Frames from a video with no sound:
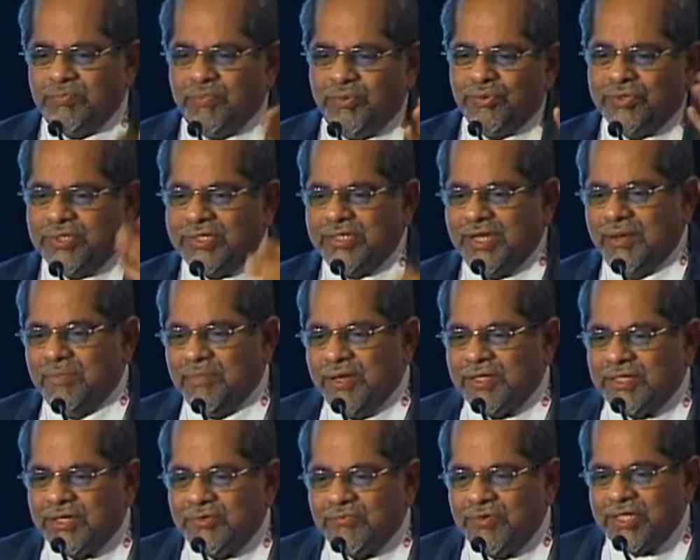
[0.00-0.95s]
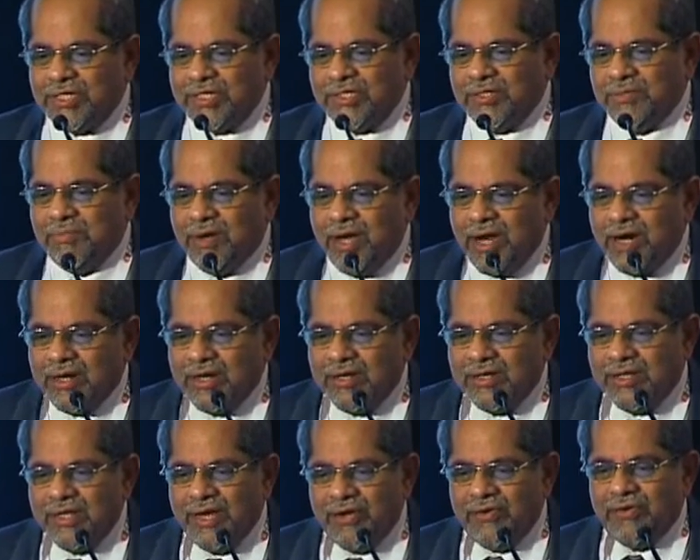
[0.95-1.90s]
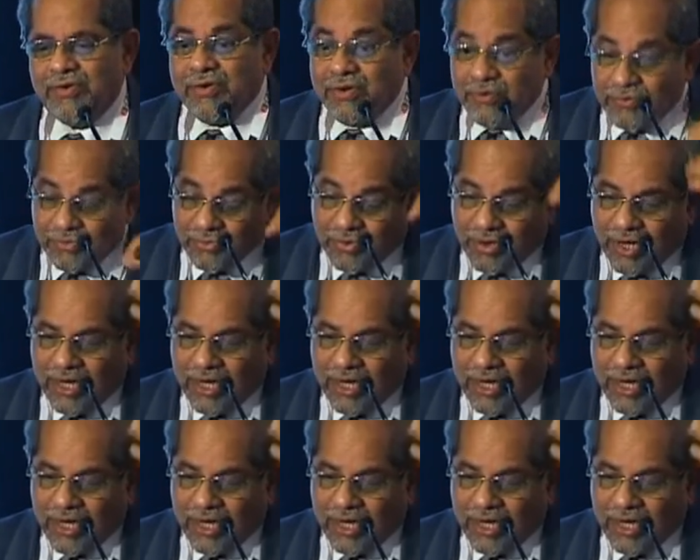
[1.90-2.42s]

pose them as a question mark that to